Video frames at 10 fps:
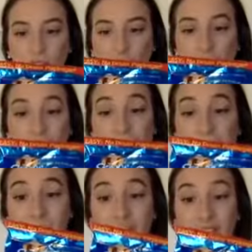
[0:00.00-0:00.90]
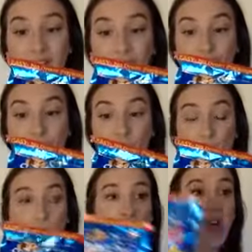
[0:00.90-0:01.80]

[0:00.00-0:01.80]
You can add these to